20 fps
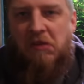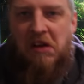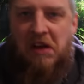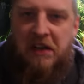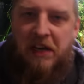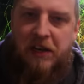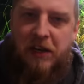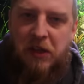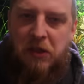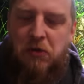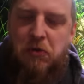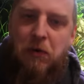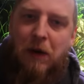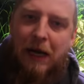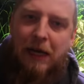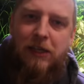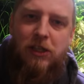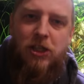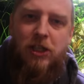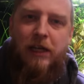And then I thought,
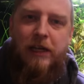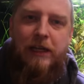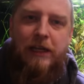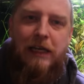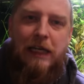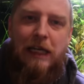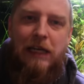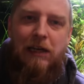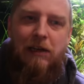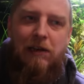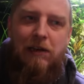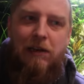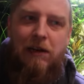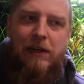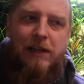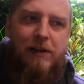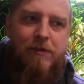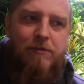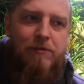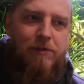actually,
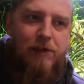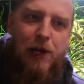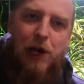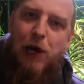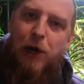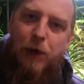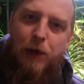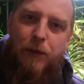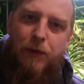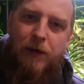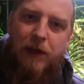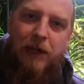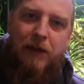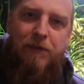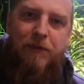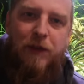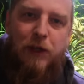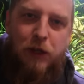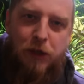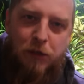I don't know
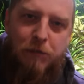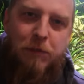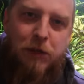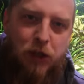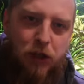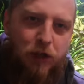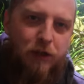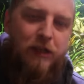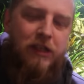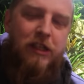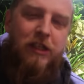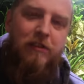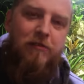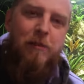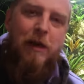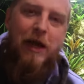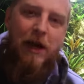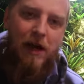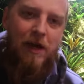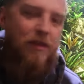if the good majority of
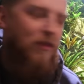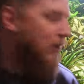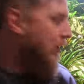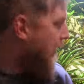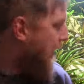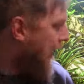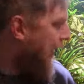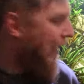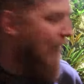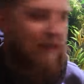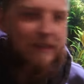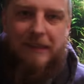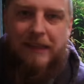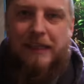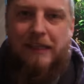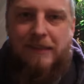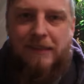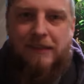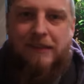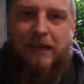my other glass
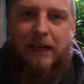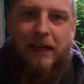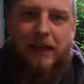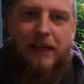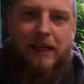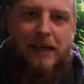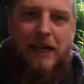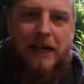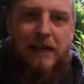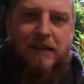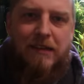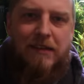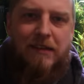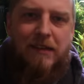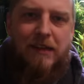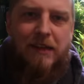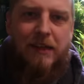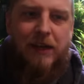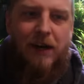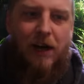heaters like
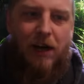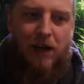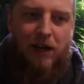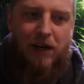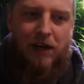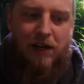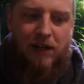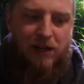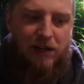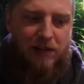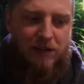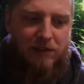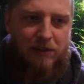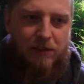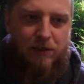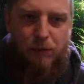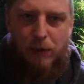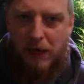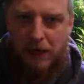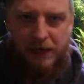this are
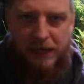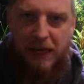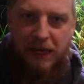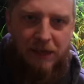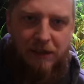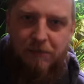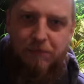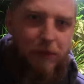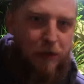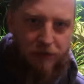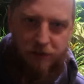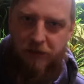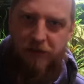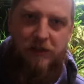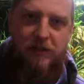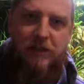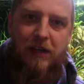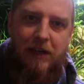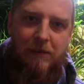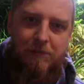working most of
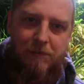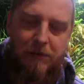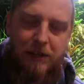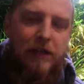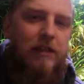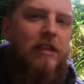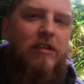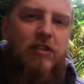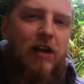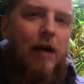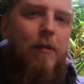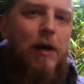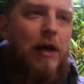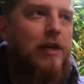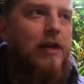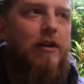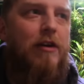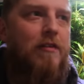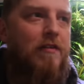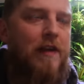the time. The only time I
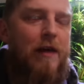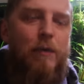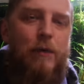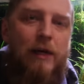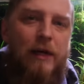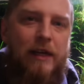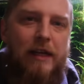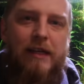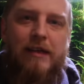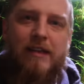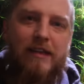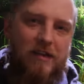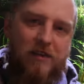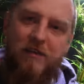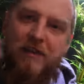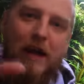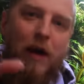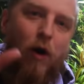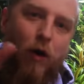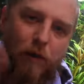know if they're working is
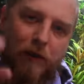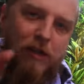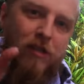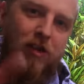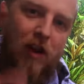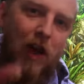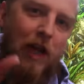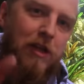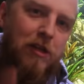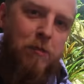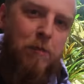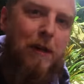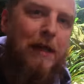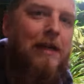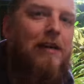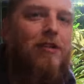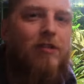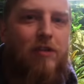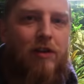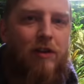if that orange light
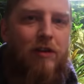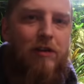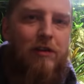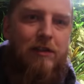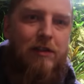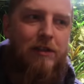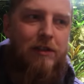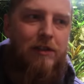blinks on,